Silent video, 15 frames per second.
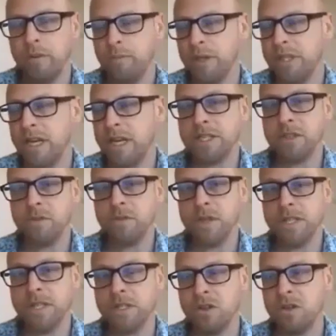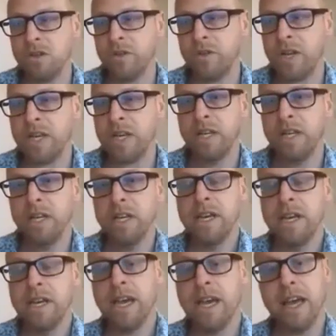pedestrian survey,
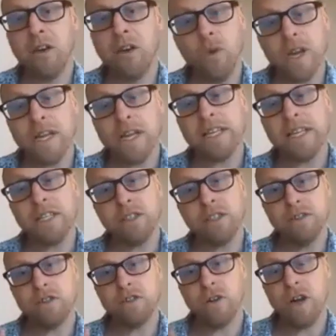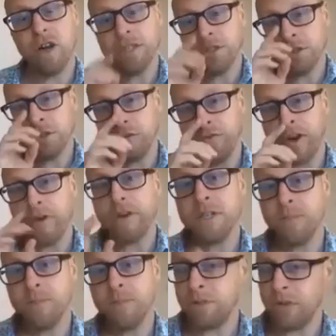and really trying to do very
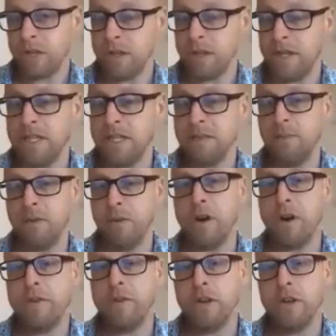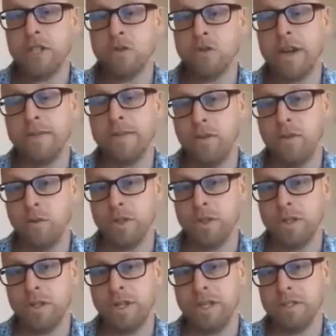specific things, but very, very straightforward
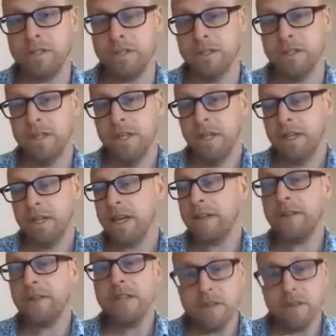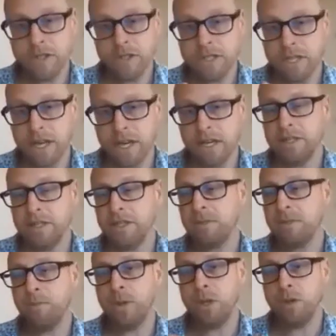things. Nothing sophisticated,
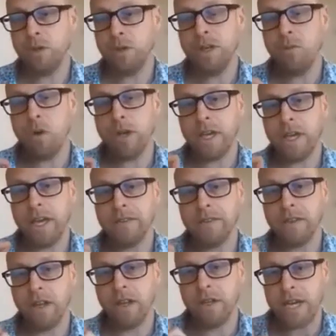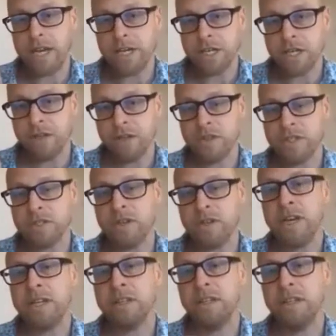just purely working out the location of the
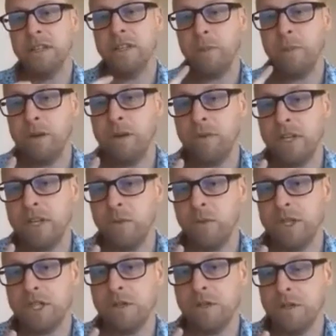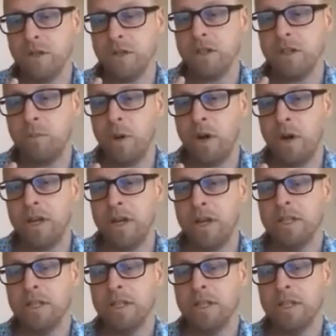site and the period in which it was occupied,